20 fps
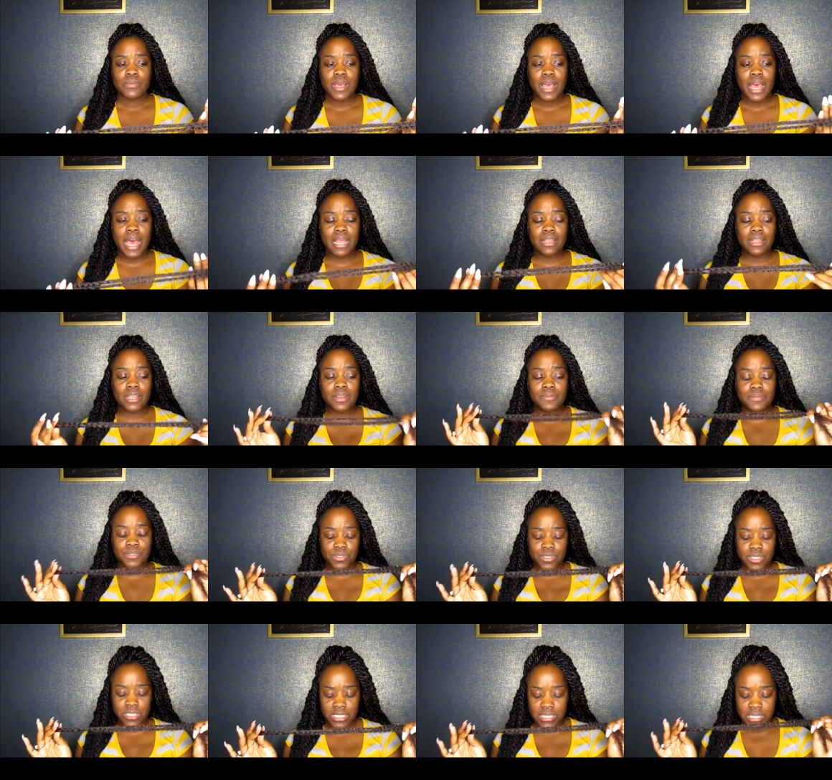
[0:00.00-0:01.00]
I love
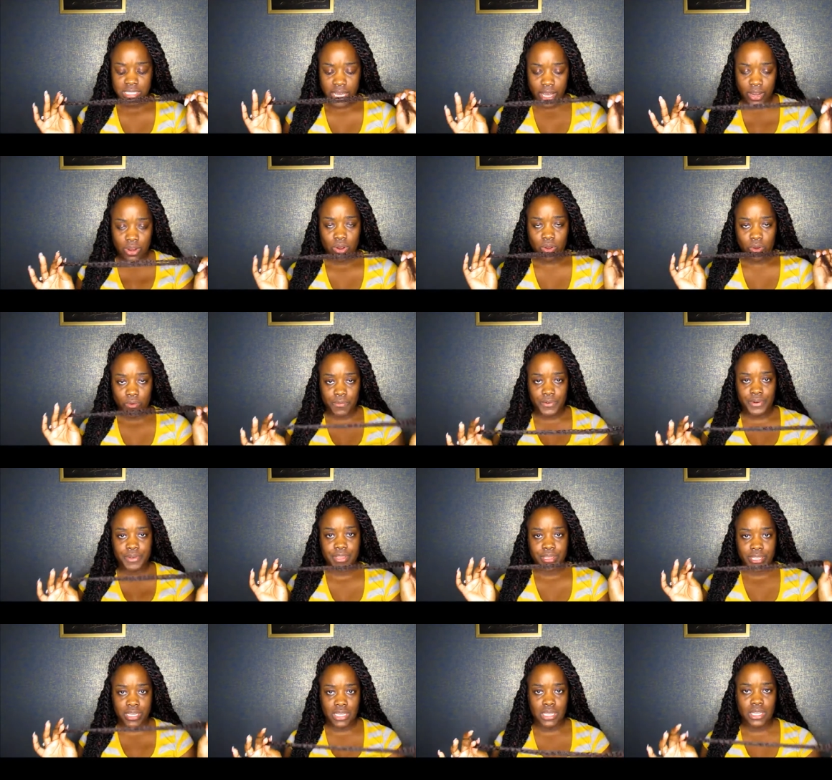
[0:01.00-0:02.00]
using this hair over
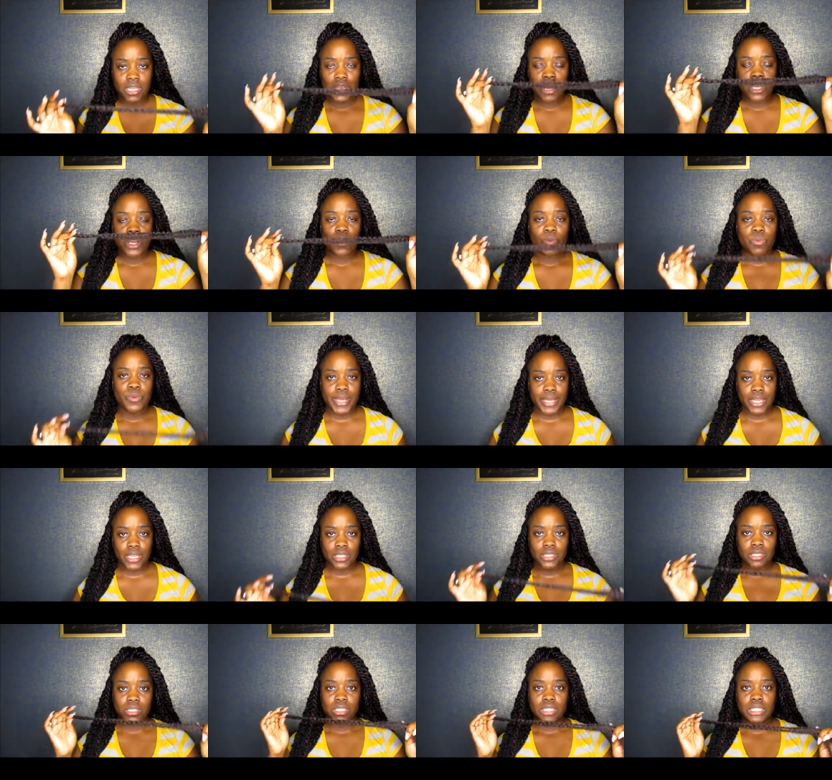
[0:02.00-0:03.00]
the regular